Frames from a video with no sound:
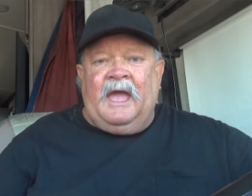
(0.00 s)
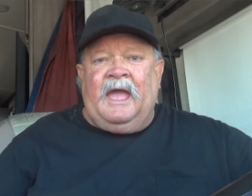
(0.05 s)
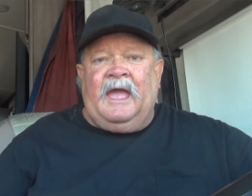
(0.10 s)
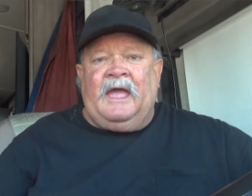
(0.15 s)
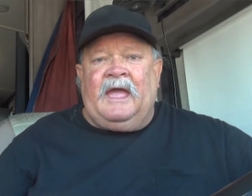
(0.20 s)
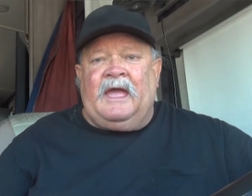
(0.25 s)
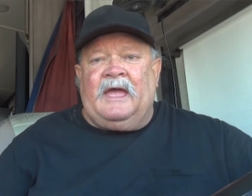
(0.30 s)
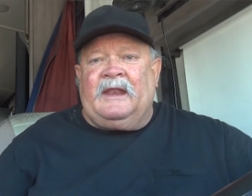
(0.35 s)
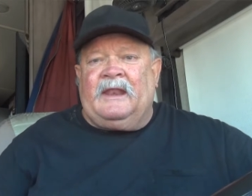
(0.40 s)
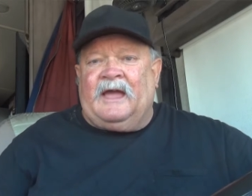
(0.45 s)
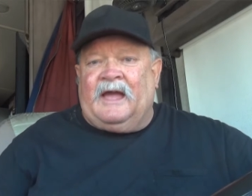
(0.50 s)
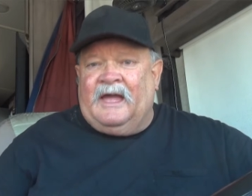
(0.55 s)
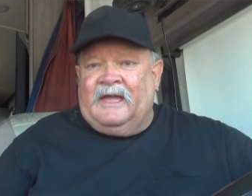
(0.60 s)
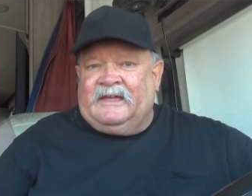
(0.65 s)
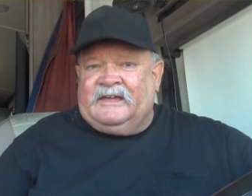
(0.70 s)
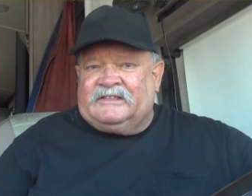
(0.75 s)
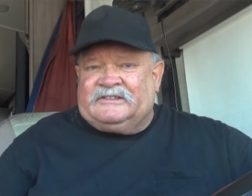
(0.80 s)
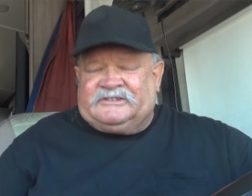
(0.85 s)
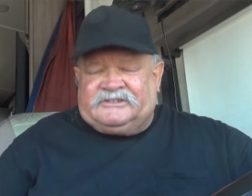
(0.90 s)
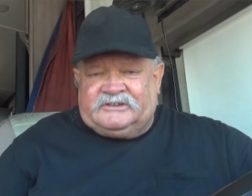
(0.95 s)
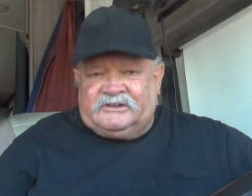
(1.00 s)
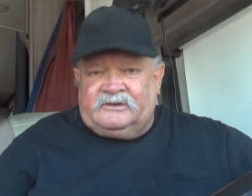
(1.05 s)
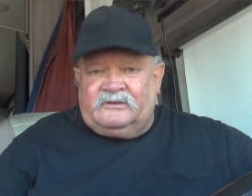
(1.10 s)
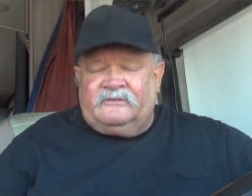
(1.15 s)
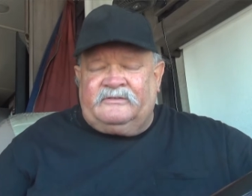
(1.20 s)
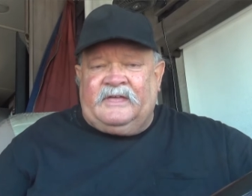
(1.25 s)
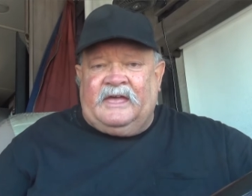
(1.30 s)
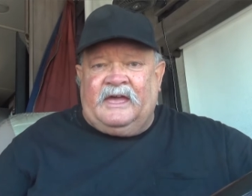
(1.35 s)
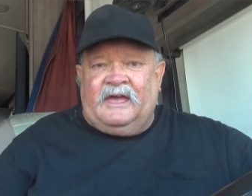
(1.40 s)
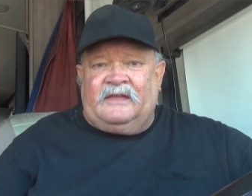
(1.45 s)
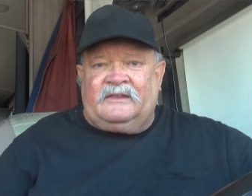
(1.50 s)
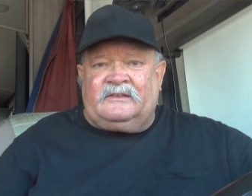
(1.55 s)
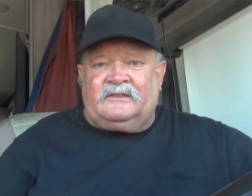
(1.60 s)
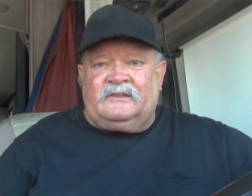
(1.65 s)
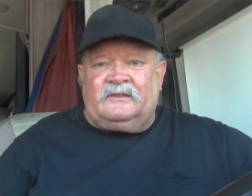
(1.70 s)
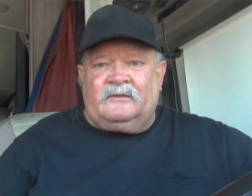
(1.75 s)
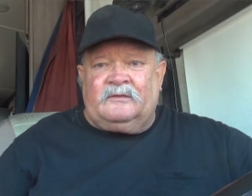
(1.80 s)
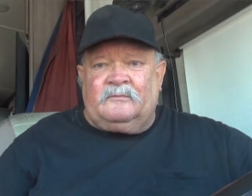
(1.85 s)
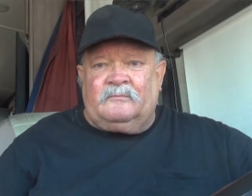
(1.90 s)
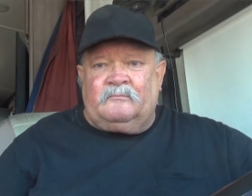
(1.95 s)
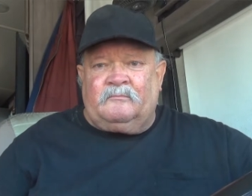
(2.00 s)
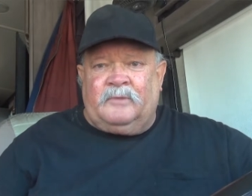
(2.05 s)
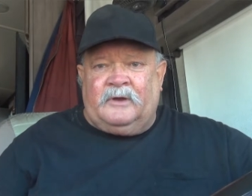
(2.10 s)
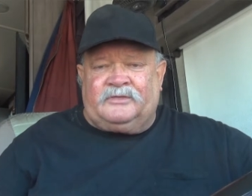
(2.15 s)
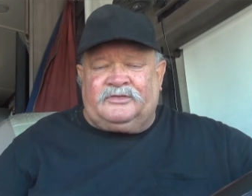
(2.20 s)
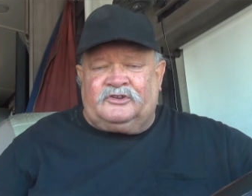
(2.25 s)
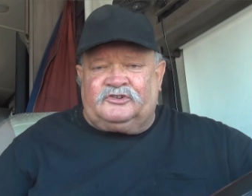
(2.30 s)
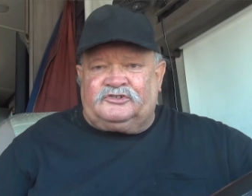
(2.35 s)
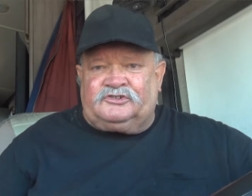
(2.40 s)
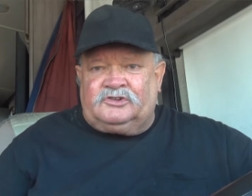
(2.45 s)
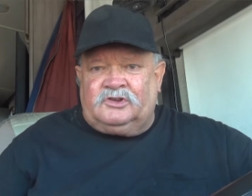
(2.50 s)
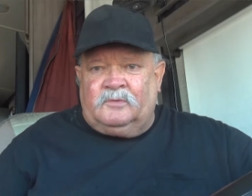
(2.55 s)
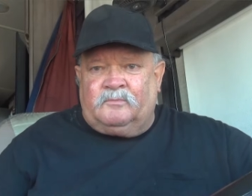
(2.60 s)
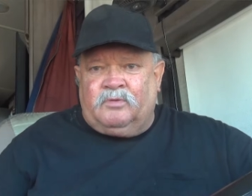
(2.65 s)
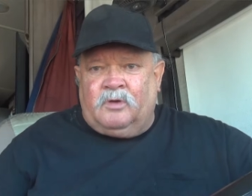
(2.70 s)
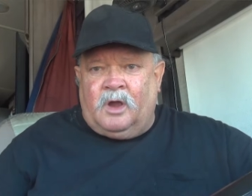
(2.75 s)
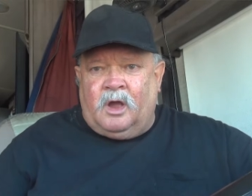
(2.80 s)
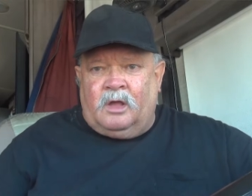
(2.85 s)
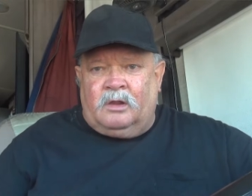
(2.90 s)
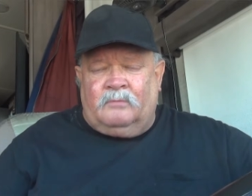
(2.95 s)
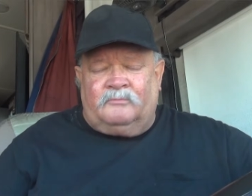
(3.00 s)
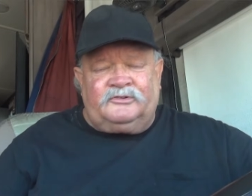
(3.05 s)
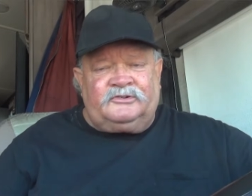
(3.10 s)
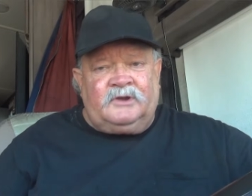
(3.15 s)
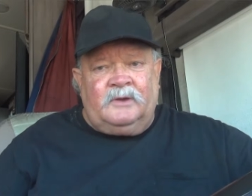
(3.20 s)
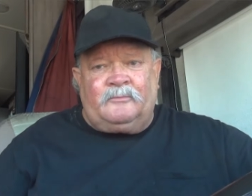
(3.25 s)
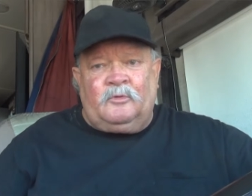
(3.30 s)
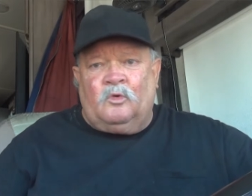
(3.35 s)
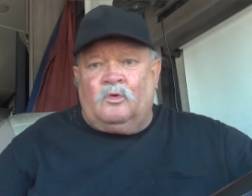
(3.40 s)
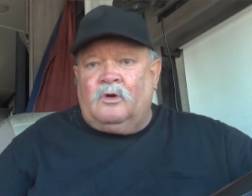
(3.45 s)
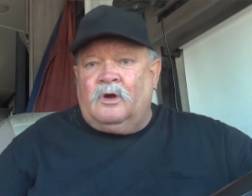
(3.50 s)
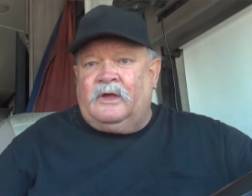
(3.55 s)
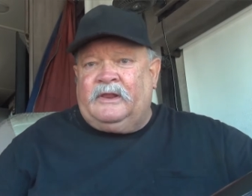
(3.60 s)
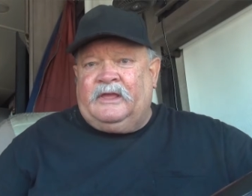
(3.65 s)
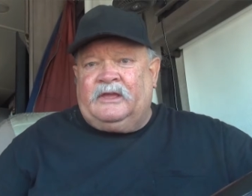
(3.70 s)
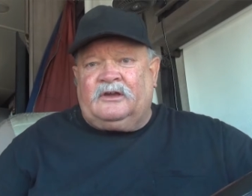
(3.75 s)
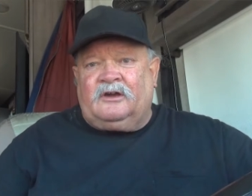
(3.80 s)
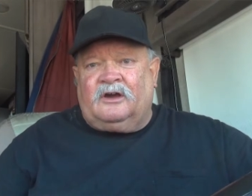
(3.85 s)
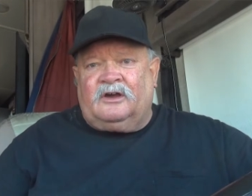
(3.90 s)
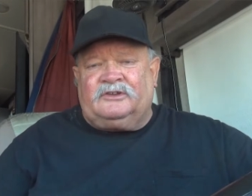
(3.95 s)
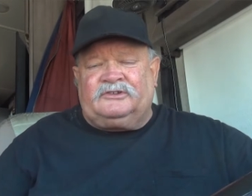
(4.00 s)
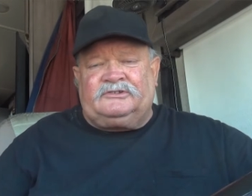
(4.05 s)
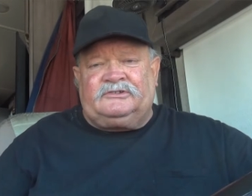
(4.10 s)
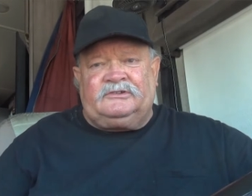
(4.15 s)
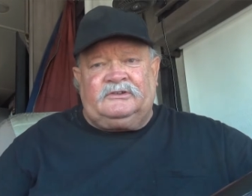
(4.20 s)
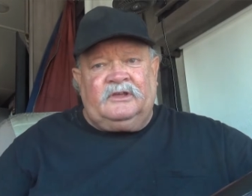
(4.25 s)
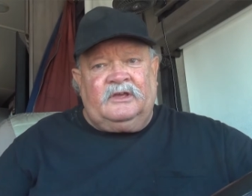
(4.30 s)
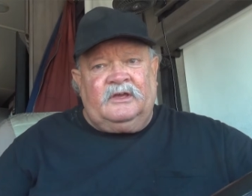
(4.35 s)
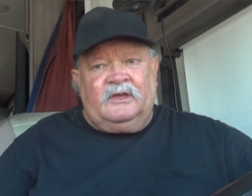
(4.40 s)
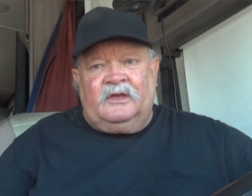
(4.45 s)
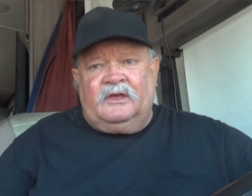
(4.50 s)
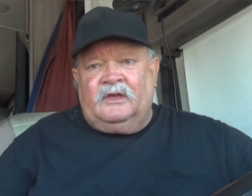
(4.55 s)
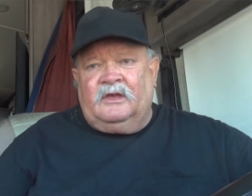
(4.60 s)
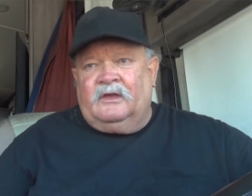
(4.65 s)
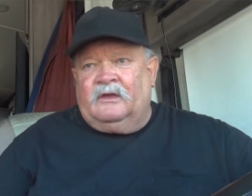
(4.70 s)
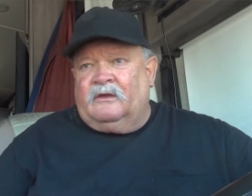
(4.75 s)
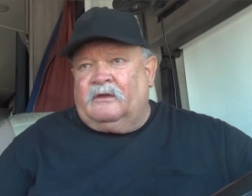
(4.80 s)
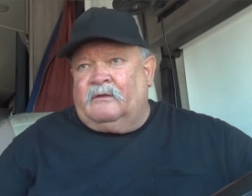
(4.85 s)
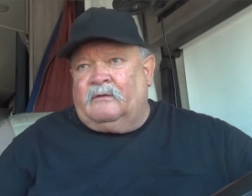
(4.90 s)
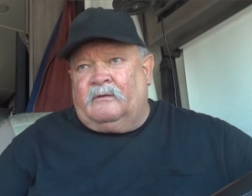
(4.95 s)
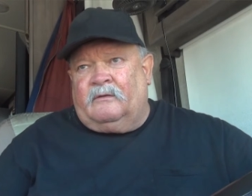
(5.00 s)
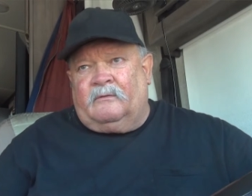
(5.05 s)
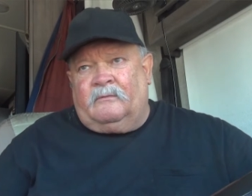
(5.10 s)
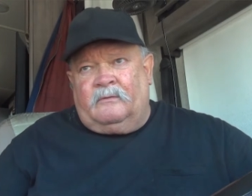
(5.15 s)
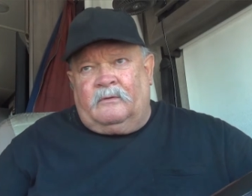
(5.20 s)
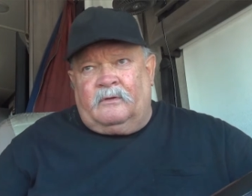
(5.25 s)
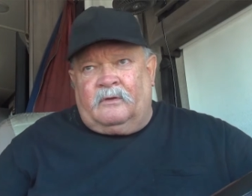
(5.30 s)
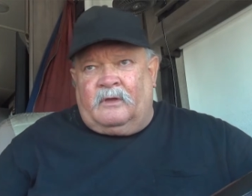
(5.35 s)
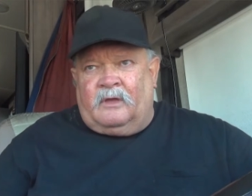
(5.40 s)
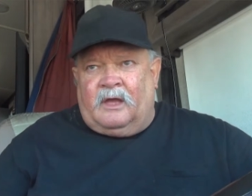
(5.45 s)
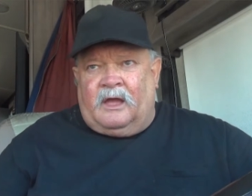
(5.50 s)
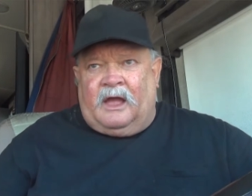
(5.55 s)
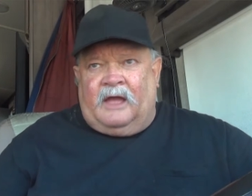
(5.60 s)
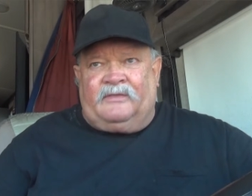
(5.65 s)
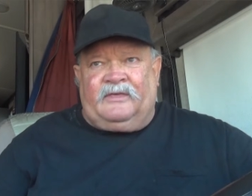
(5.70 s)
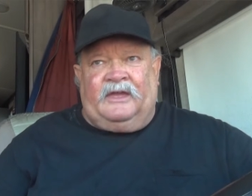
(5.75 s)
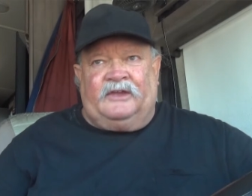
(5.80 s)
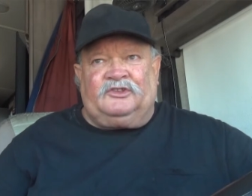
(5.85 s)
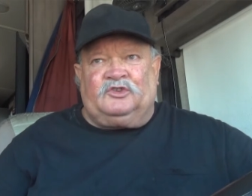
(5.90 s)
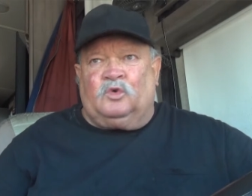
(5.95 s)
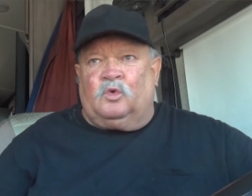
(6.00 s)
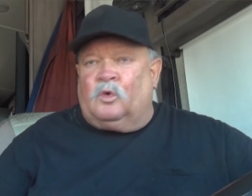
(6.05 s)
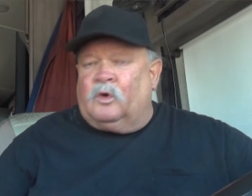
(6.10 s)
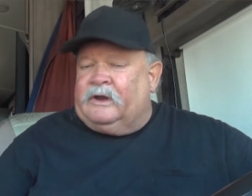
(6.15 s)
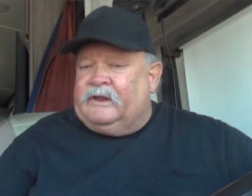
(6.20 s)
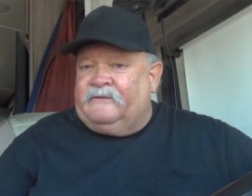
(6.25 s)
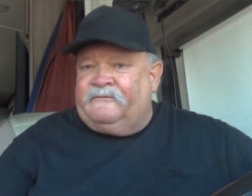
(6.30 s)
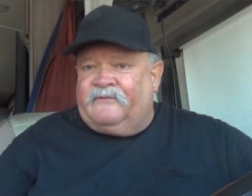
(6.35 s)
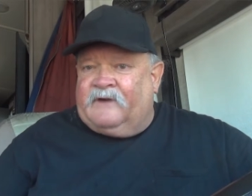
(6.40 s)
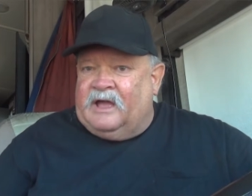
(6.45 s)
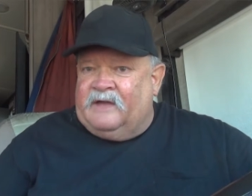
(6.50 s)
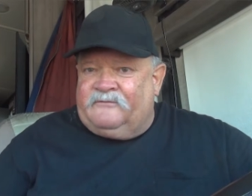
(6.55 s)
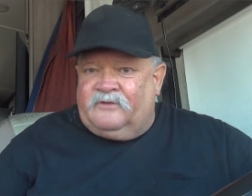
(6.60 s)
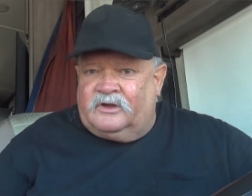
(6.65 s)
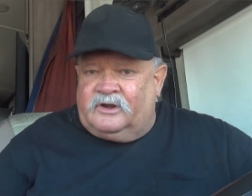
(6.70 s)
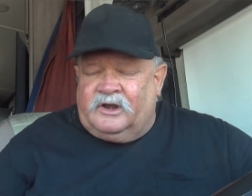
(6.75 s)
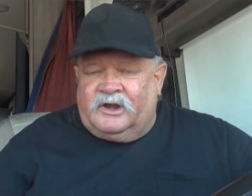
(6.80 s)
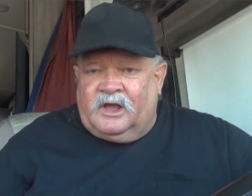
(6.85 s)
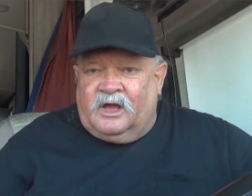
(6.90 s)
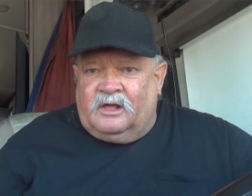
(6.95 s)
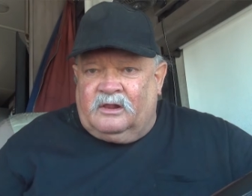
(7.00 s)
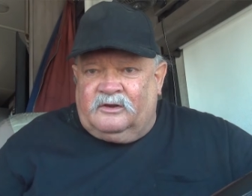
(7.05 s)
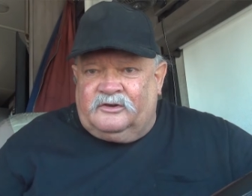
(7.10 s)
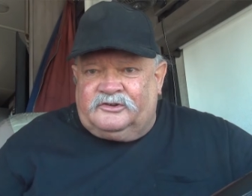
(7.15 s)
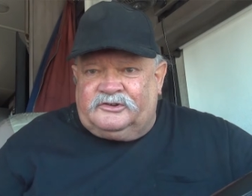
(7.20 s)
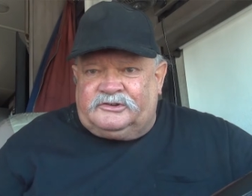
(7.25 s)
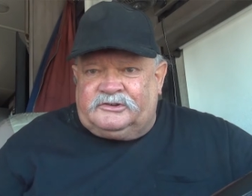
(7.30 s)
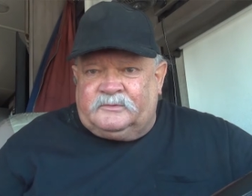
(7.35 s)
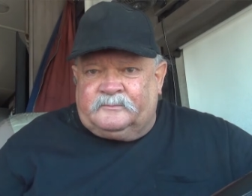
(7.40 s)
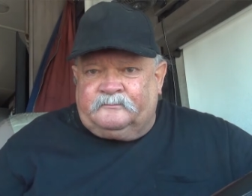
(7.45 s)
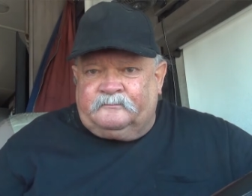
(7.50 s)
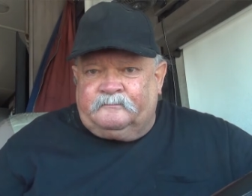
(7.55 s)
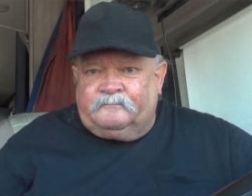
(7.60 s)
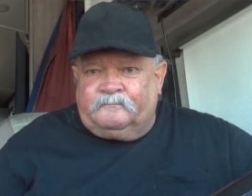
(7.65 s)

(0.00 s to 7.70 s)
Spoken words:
And I considered that, but there's two problems. Number one, it costs, I think, $2,500,